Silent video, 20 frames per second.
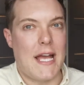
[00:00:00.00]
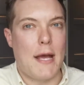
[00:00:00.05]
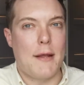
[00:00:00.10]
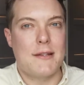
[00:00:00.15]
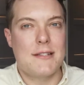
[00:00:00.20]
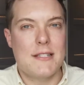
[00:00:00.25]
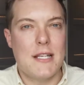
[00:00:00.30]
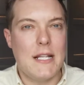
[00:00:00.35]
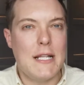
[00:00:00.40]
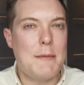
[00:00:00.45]

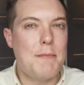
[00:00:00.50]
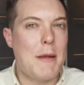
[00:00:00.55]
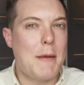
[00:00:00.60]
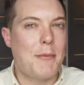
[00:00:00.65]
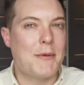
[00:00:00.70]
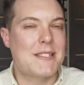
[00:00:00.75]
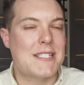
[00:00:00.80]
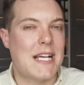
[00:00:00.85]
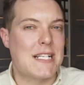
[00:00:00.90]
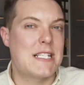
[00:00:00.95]
and certainly
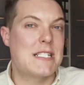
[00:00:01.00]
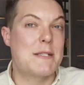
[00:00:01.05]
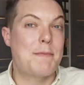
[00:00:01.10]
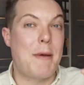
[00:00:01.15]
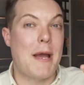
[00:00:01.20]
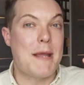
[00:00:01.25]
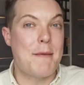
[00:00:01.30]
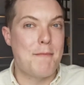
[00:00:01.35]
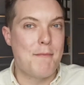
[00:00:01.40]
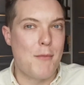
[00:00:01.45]
people started to
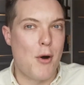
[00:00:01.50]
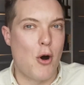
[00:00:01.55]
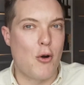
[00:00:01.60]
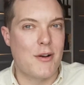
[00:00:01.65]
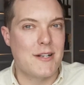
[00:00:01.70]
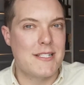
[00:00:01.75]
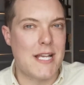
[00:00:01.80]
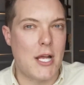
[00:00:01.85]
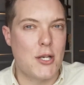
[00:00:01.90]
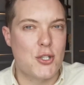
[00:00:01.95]
pay
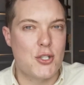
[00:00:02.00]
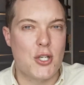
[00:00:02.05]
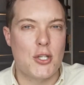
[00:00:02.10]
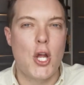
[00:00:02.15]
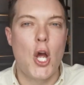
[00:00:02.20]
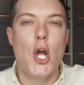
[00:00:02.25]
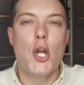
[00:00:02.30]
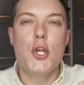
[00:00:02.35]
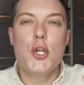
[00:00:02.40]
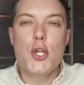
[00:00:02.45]
more attention.